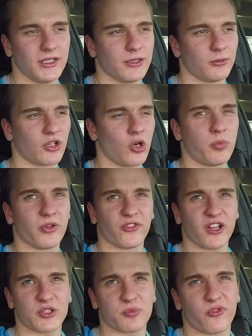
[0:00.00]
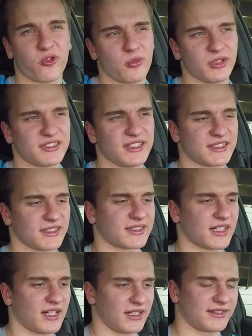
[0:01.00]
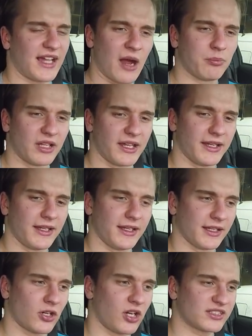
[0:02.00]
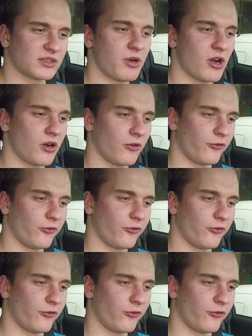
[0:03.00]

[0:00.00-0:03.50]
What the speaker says: What Open Flash Performance is, it's a tablet. It costs about